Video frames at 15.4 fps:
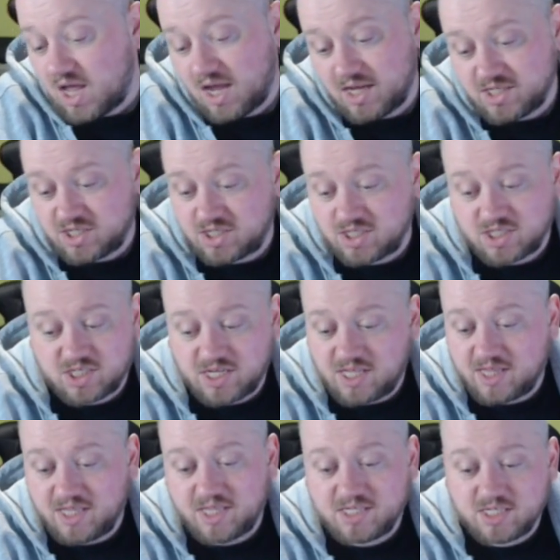As you can see,
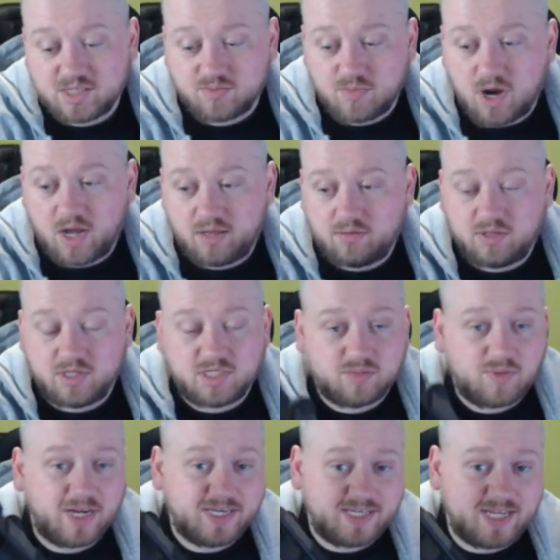this is my
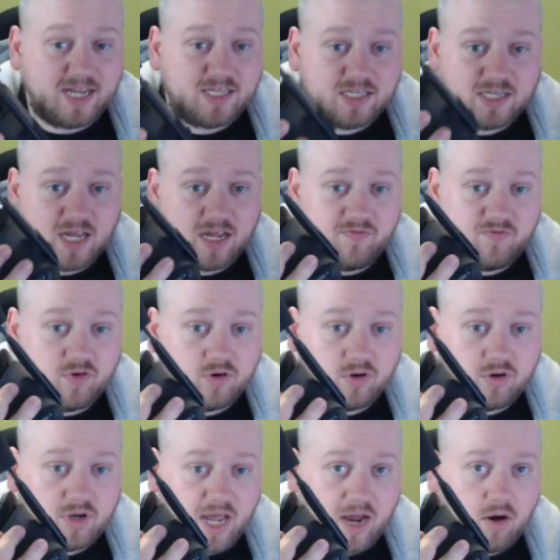day-to-day
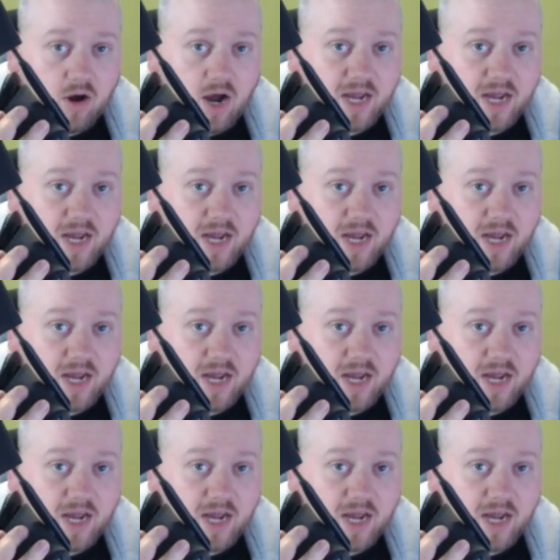run now.